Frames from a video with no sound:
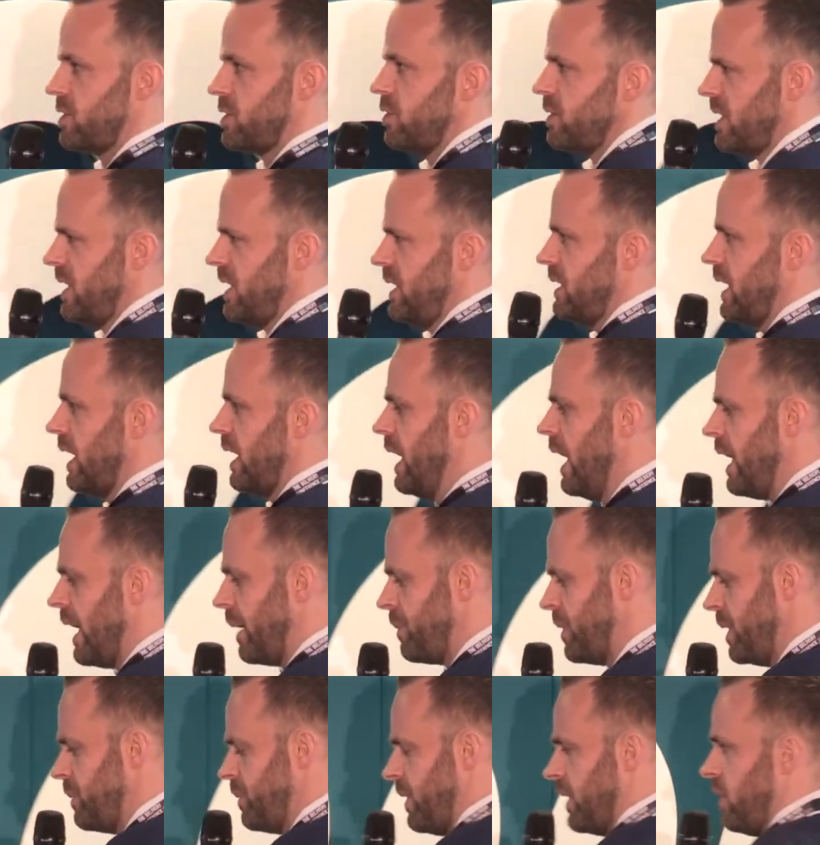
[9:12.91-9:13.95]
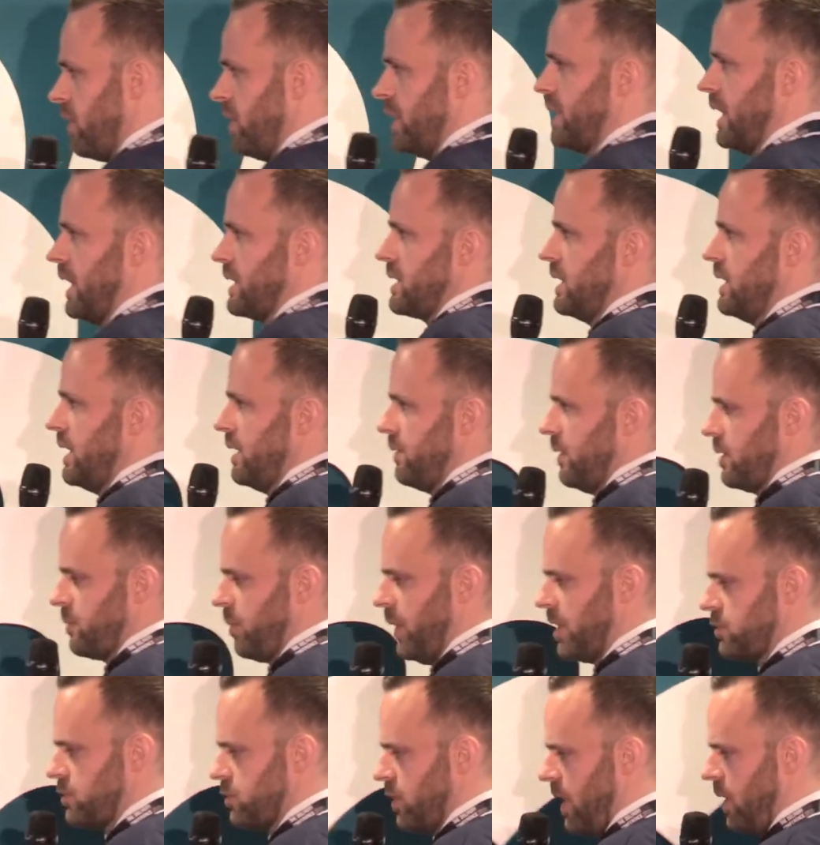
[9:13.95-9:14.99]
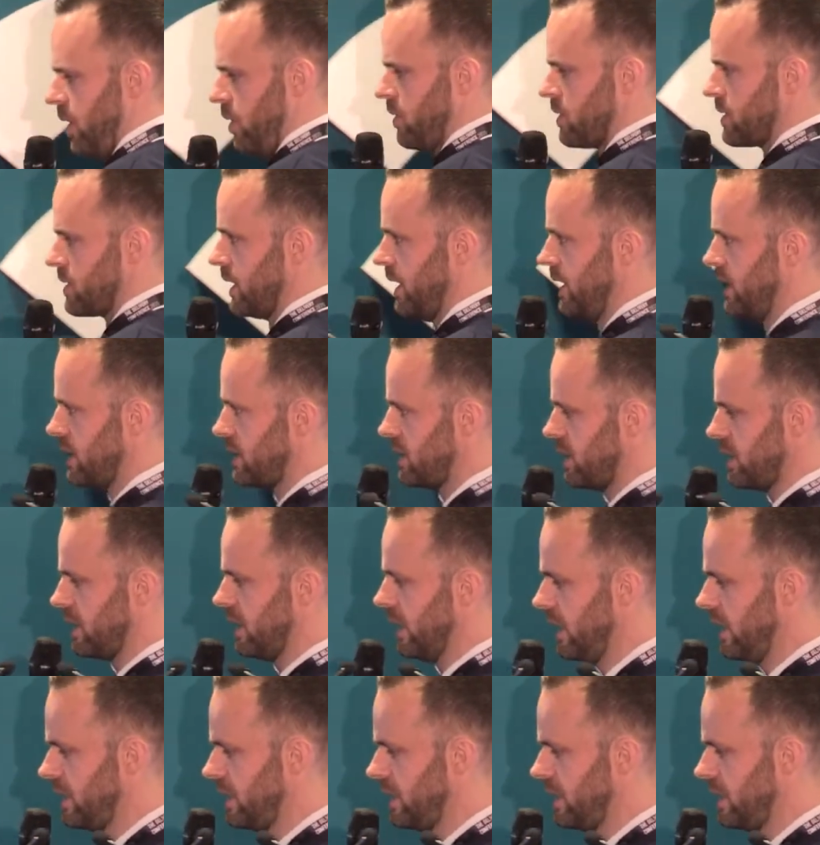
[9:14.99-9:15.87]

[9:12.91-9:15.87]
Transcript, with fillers: Do you think that people are going to get delivered by drones into,